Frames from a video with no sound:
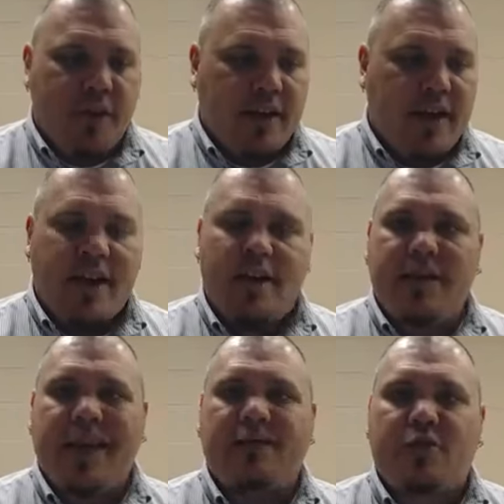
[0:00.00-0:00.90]
kind of
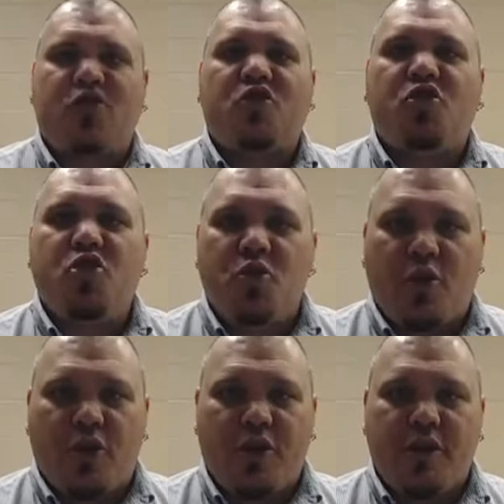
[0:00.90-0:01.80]
as a
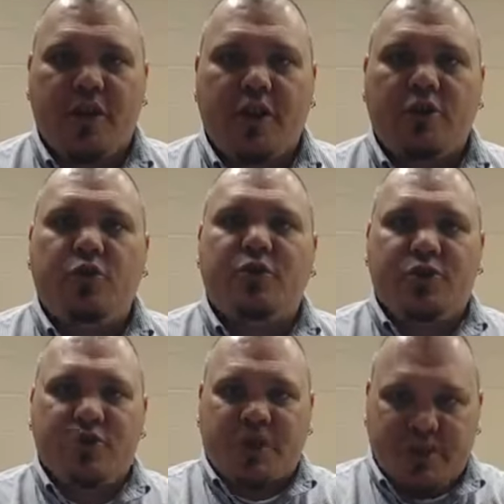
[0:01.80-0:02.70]
steward to
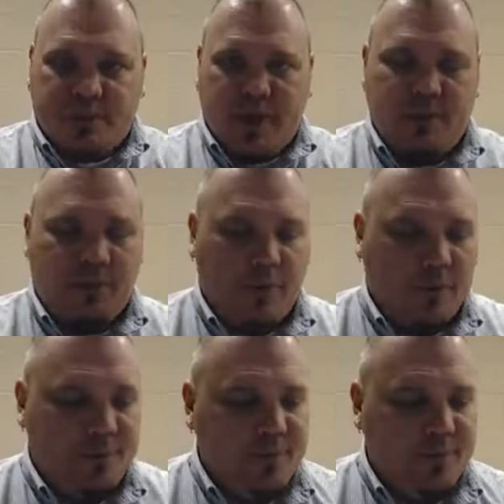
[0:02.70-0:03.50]
instruct the people.